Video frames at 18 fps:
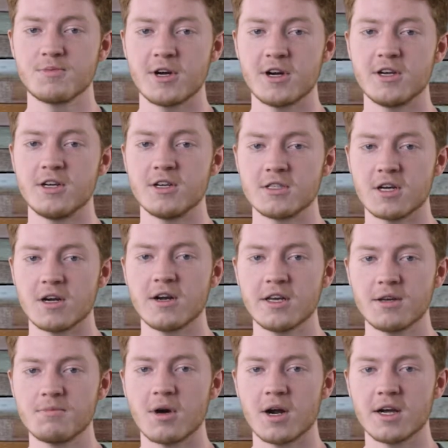part, your
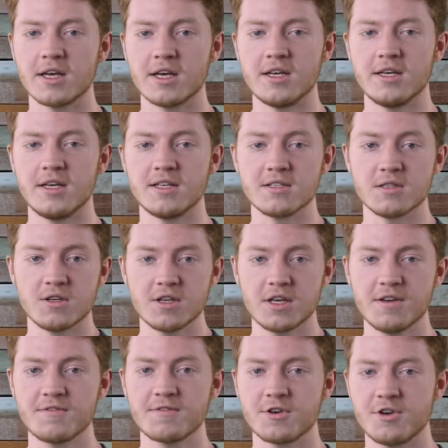target market is
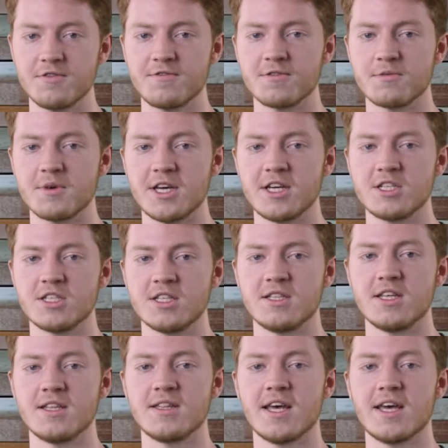looking for information
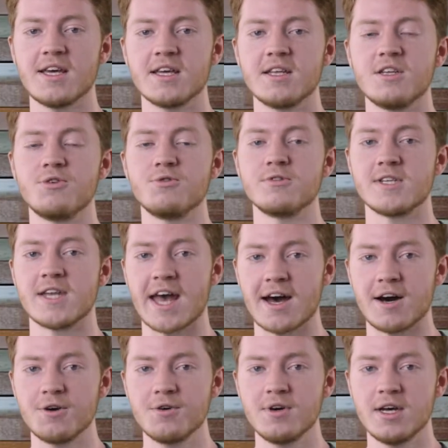that they can use
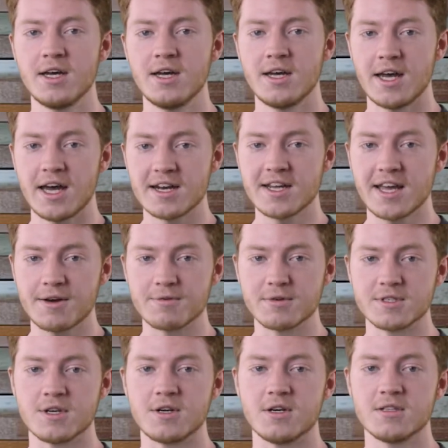now and get
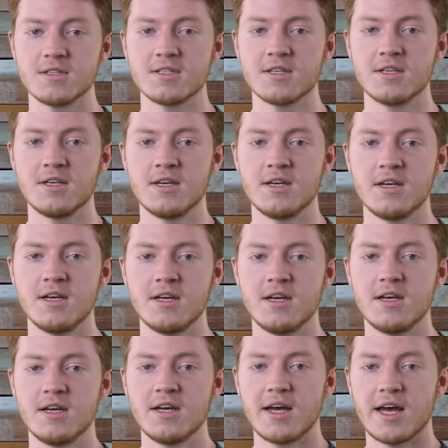results.
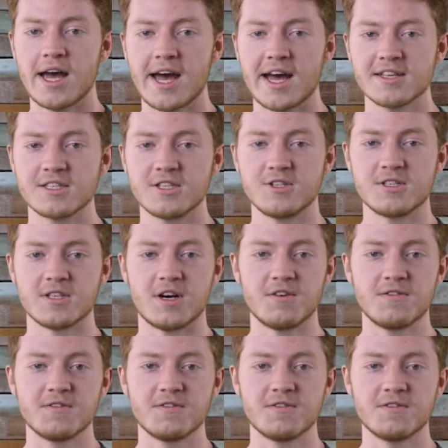Ask yourself,